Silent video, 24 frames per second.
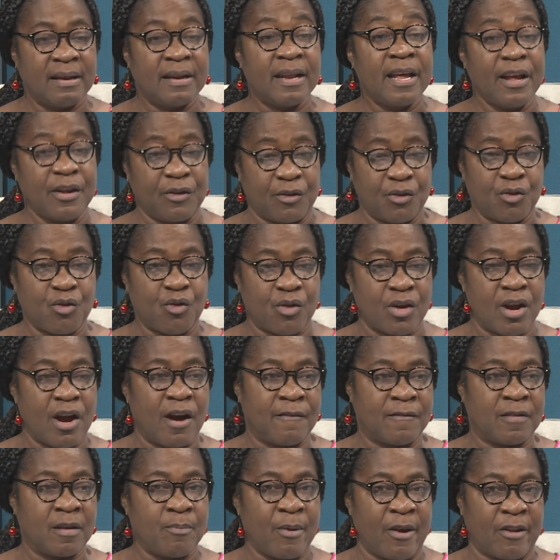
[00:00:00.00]
the history
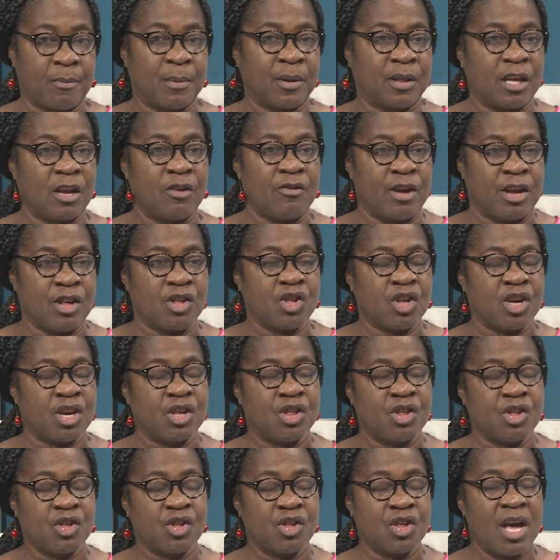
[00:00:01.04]
of the Presbyterian
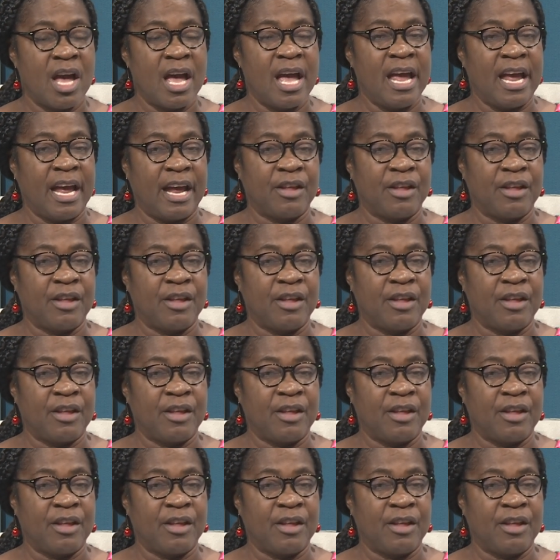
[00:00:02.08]
Church